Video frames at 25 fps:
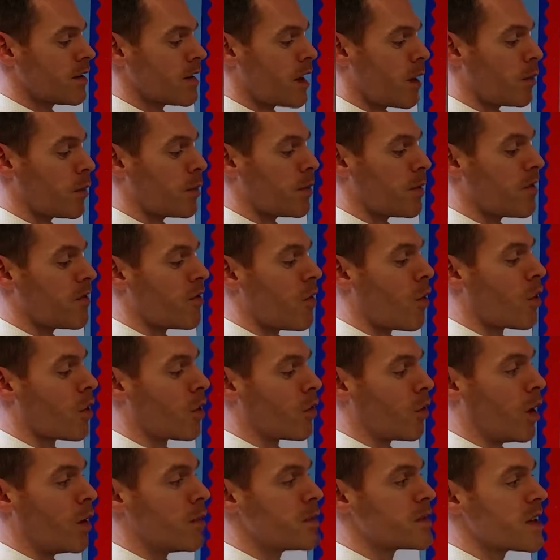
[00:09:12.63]
That would be 4
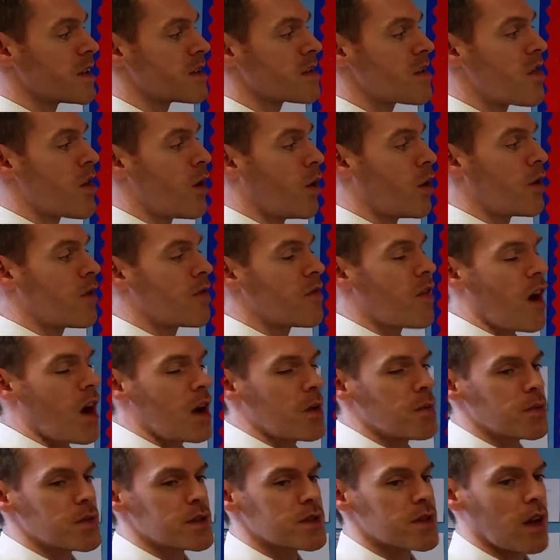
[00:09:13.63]
groups. It's
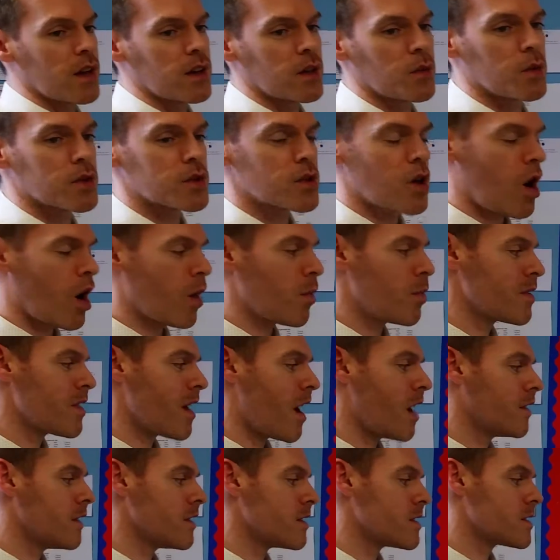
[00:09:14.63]
35%, and we'll talk about
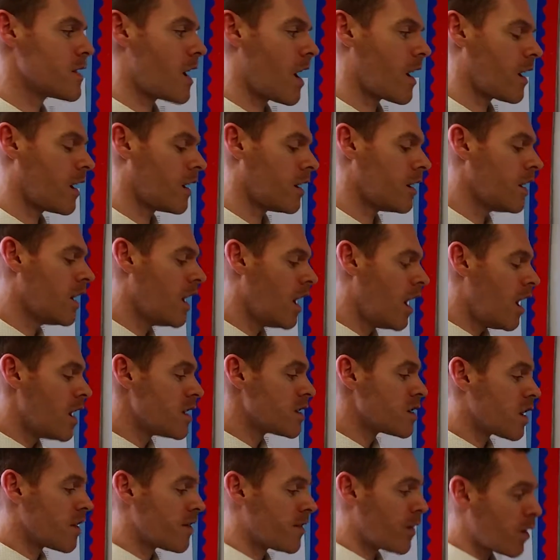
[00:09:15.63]
that in a second.
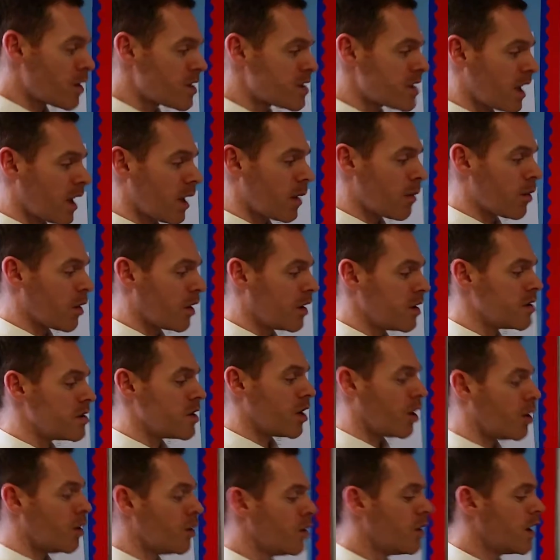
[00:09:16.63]
So the first thing I'm going
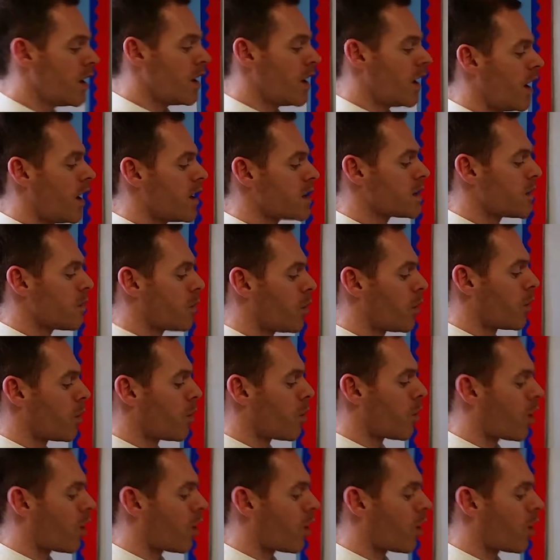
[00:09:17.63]
to do is I'm going to